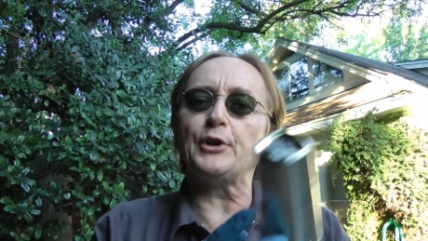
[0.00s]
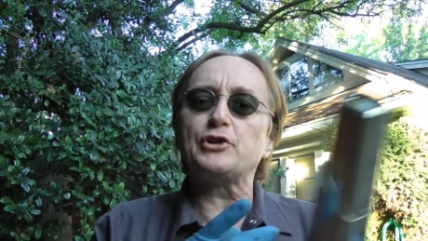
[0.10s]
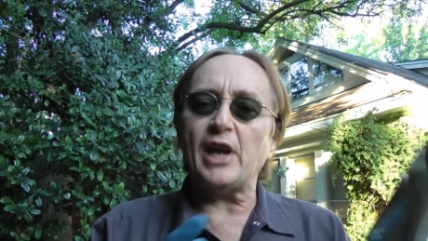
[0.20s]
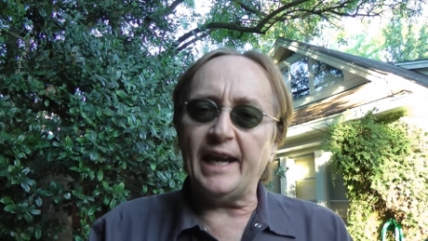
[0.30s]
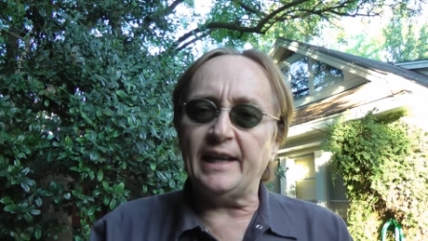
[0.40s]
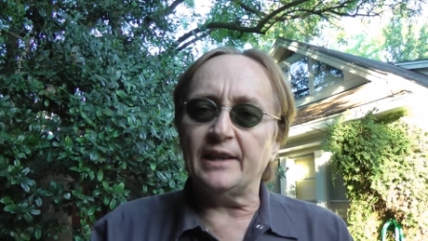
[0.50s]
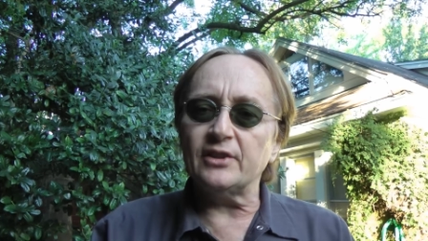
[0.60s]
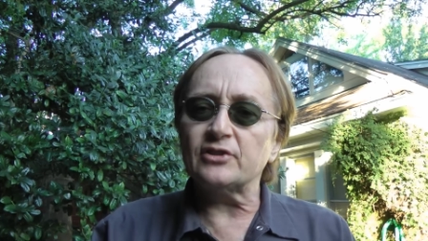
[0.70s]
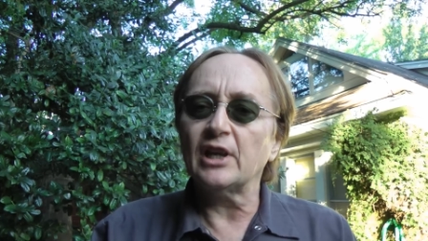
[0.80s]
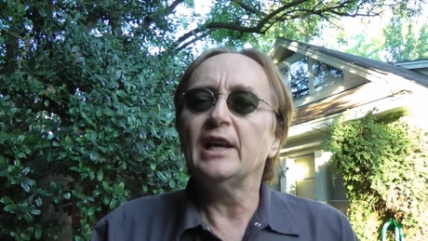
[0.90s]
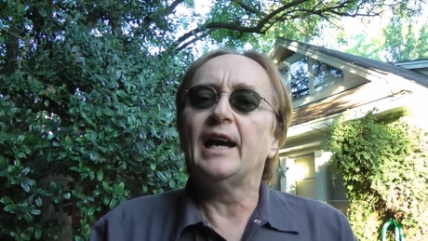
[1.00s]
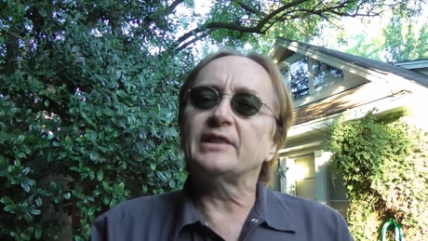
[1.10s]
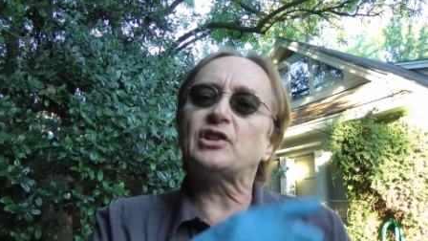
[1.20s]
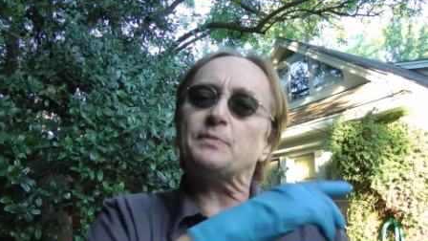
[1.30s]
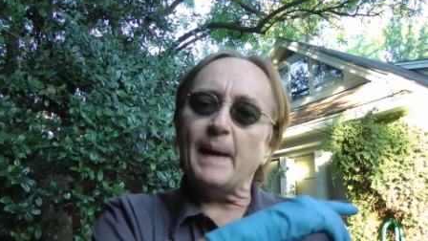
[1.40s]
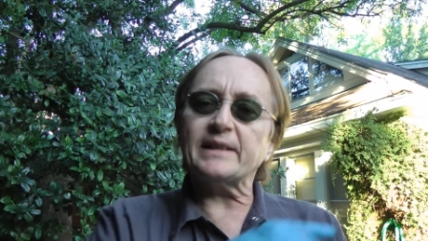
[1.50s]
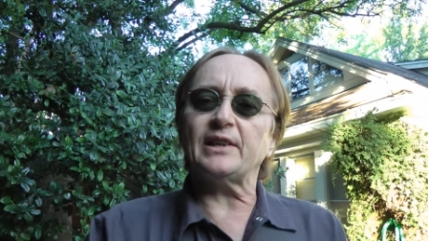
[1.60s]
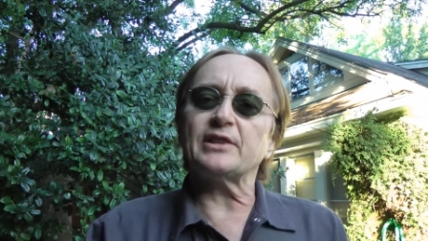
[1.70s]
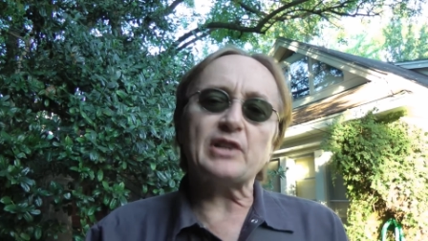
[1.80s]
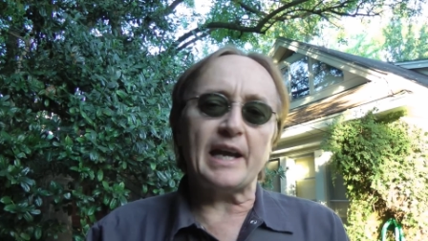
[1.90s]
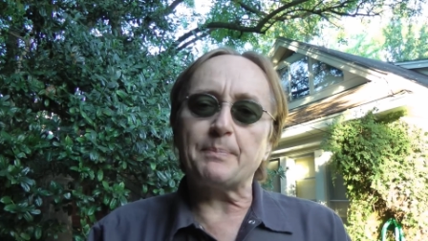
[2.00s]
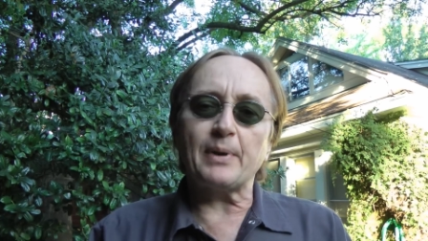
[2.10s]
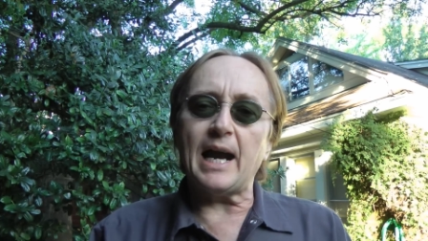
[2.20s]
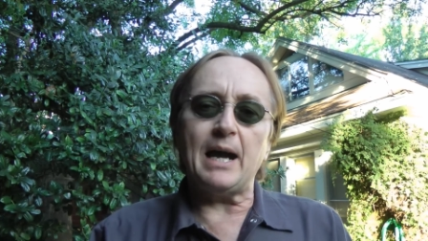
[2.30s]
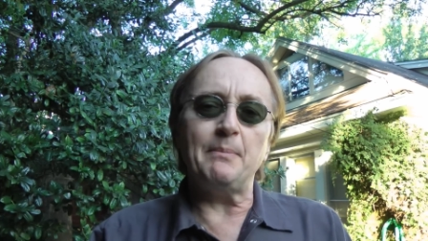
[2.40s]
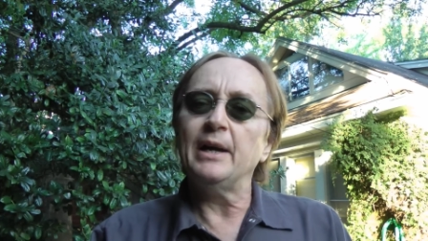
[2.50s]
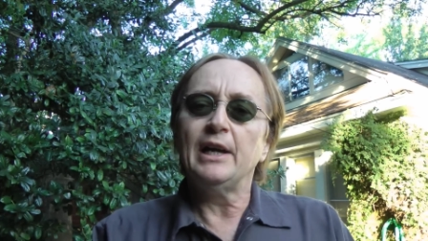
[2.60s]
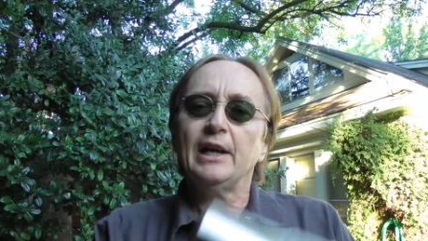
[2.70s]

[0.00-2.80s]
or chain is and suspect that it's got a problem,